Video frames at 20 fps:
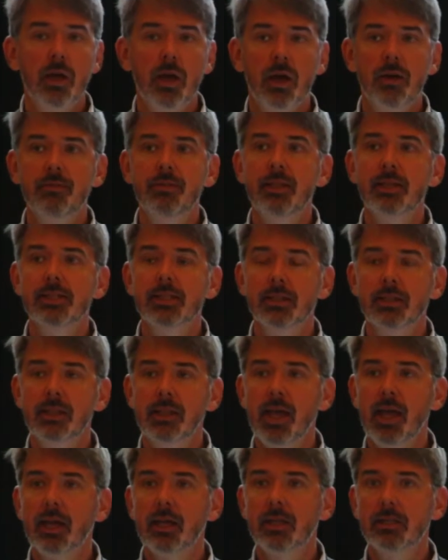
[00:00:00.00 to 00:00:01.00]
of this
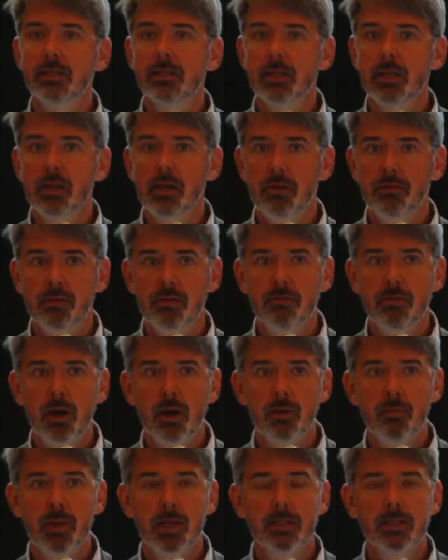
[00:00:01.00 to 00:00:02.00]
legacy of
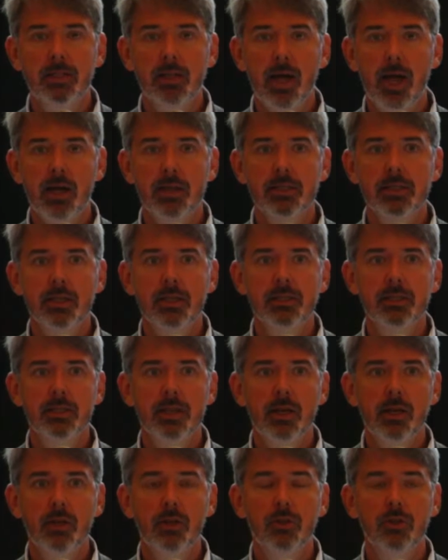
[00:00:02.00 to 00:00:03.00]
environmental assets
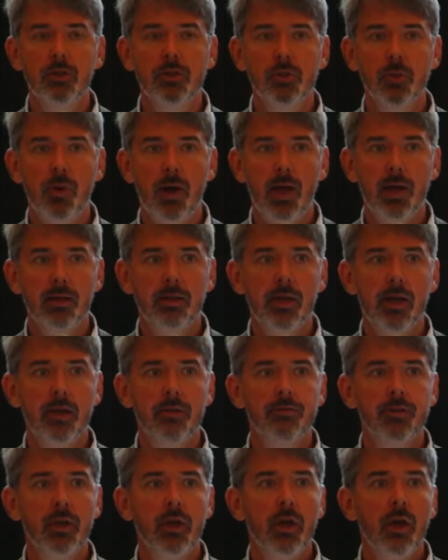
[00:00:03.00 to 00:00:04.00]
that includes
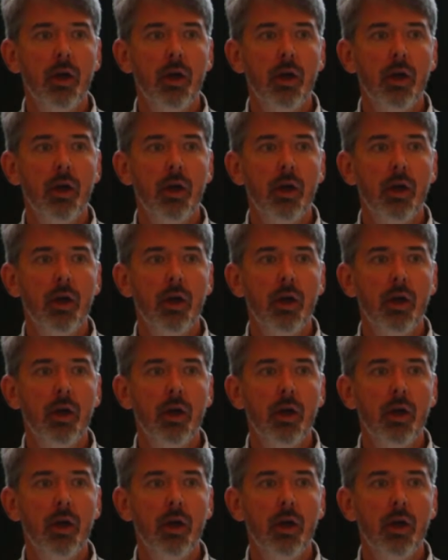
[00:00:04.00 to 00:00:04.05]
wildlife,